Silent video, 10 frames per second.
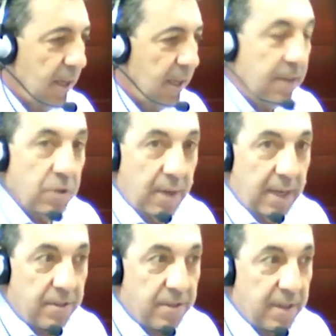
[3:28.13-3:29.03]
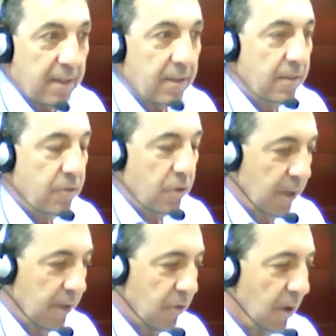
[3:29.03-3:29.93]
It gives you a head start, gives you a
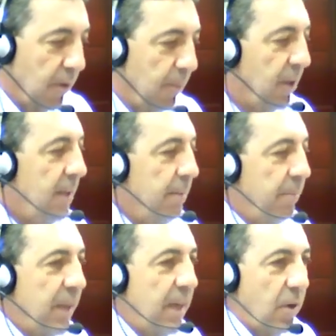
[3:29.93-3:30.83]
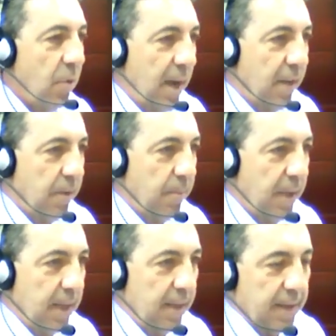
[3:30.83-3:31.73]
bit of credibility, rather than
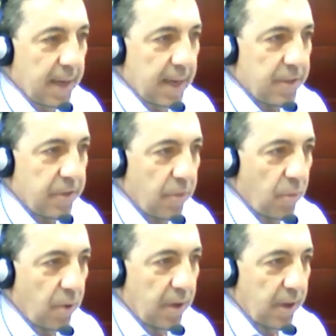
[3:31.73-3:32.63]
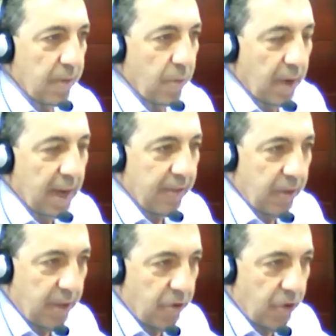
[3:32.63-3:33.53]
being asked or having
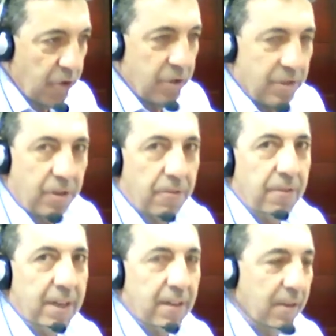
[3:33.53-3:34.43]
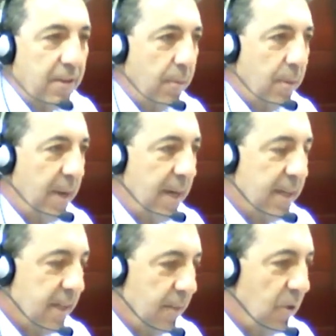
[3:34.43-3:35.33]
to introduce yourself effectively from the bar
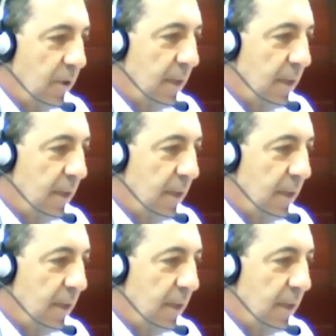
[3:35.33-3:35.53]
table.